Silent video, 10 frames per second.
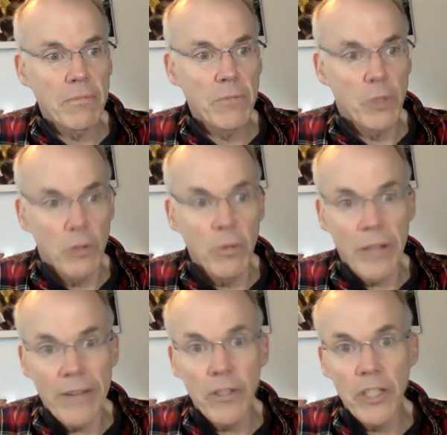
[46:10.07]
renewable
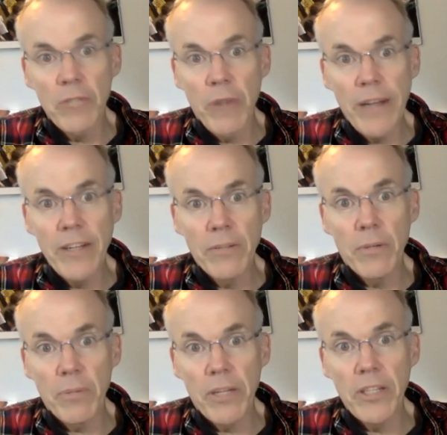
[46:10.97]
energy ready to
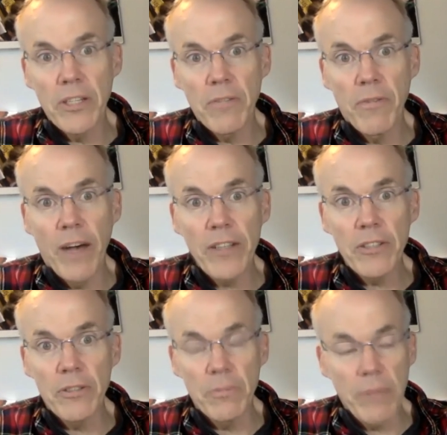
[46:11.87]
replace
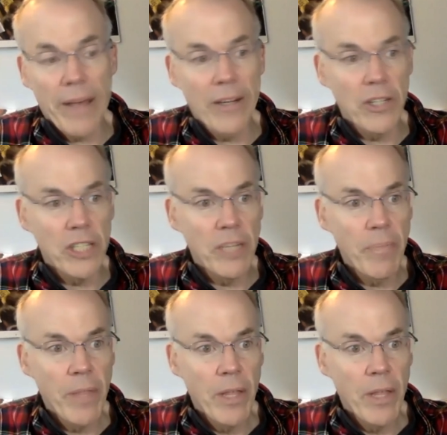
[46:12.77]
fossil energy.